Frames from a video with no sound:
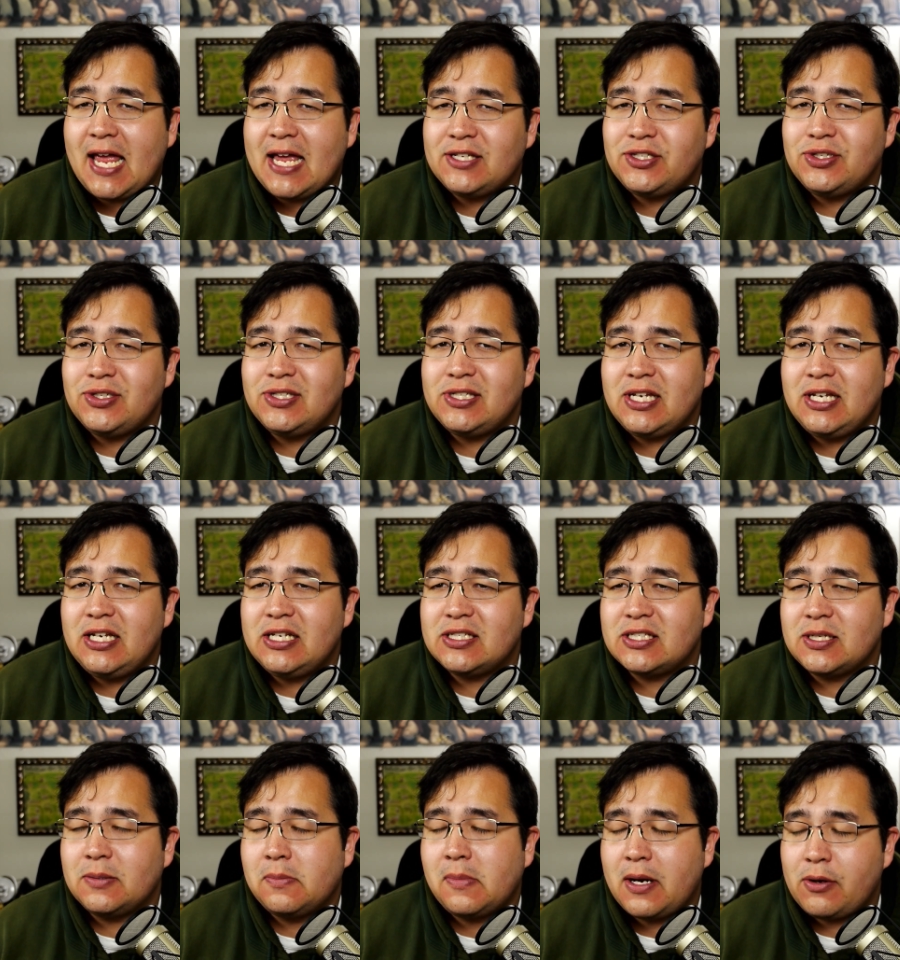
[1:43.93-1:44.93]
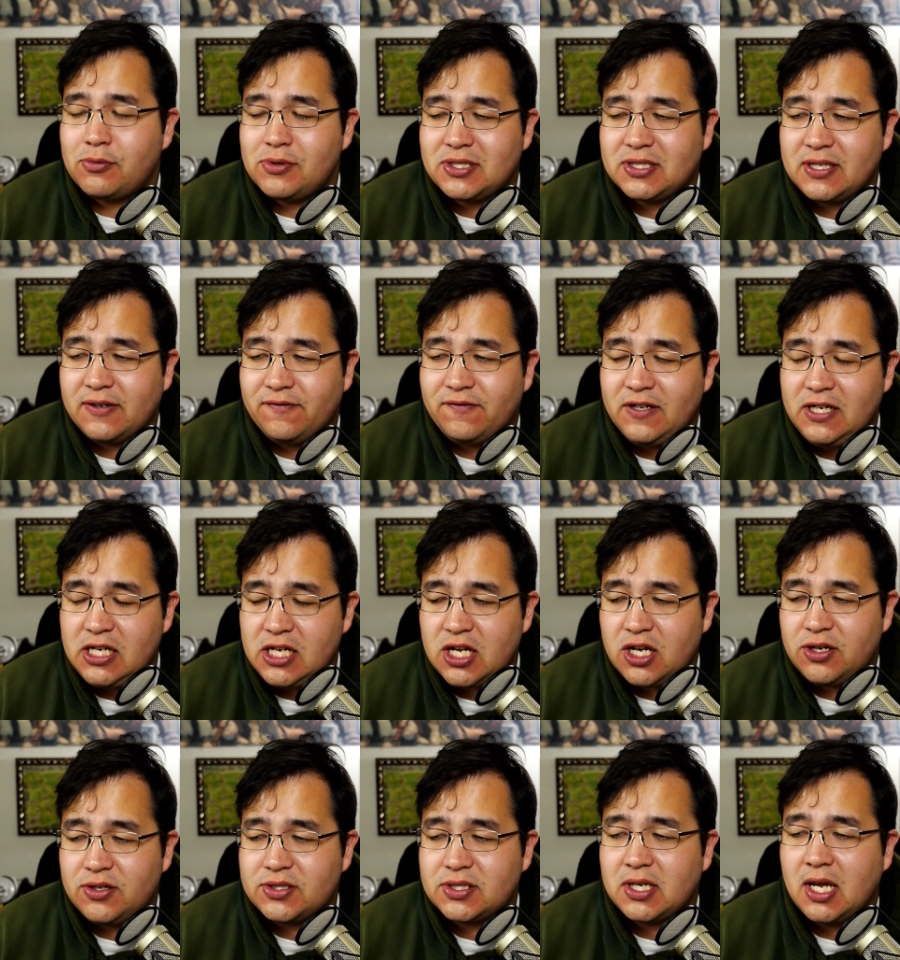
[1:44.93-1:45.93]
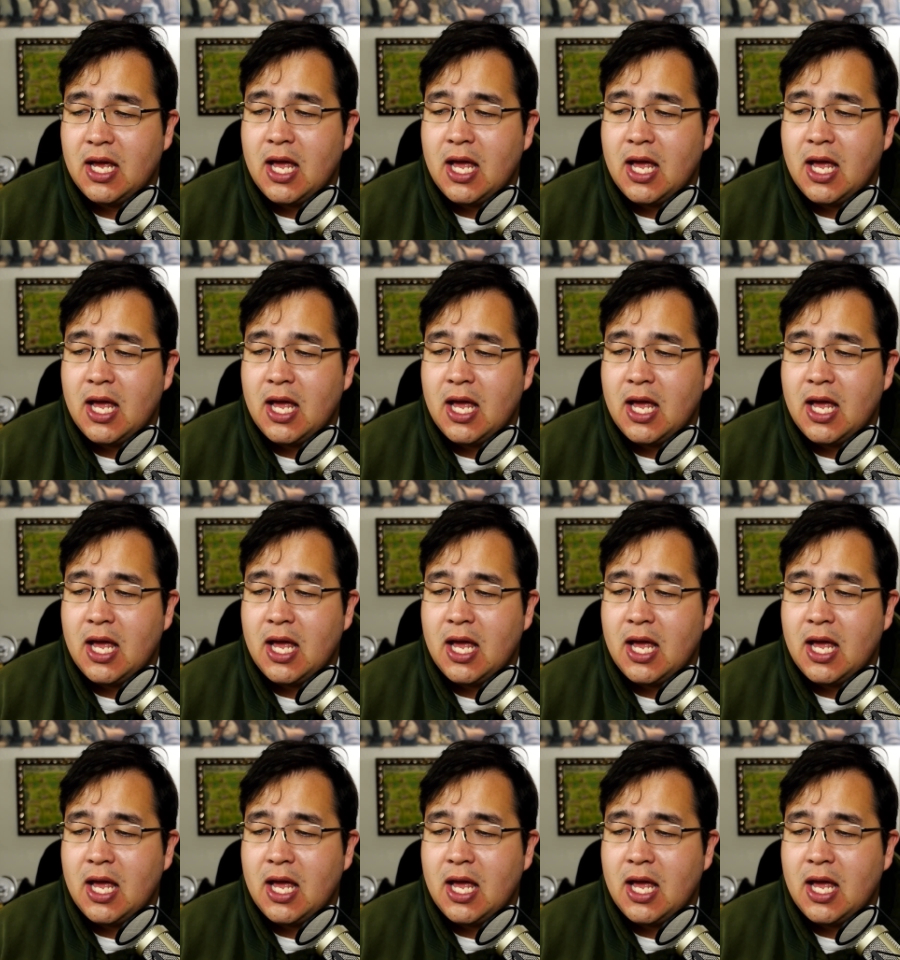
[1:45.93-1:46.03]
as you've seen in some of my recent videos.